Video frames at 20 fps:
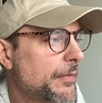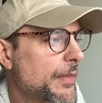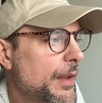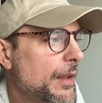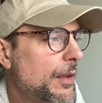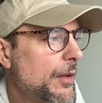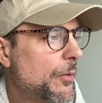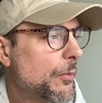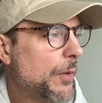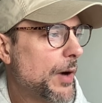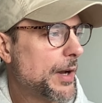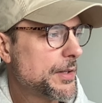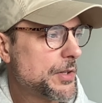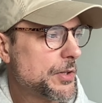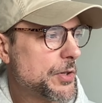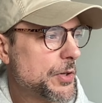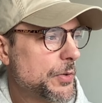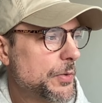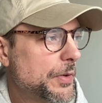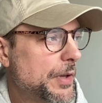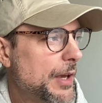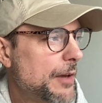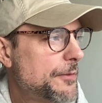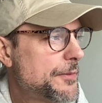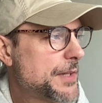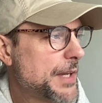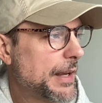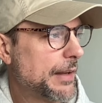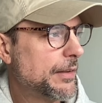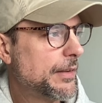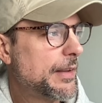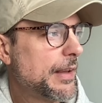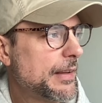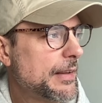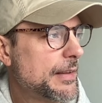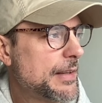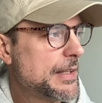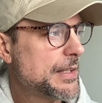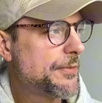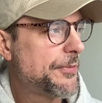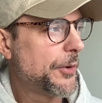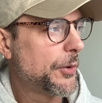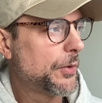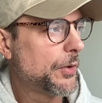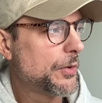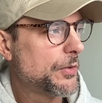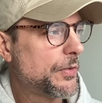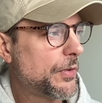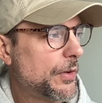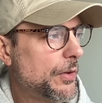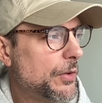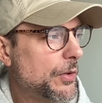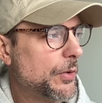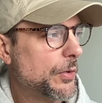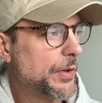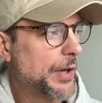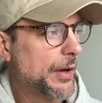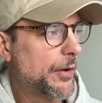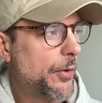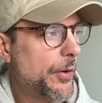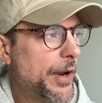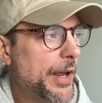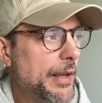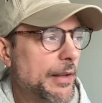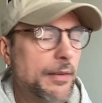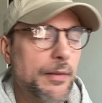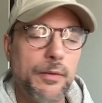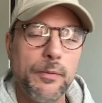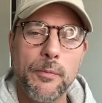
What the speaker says: 1 to 2 GIFs, and these photos you can create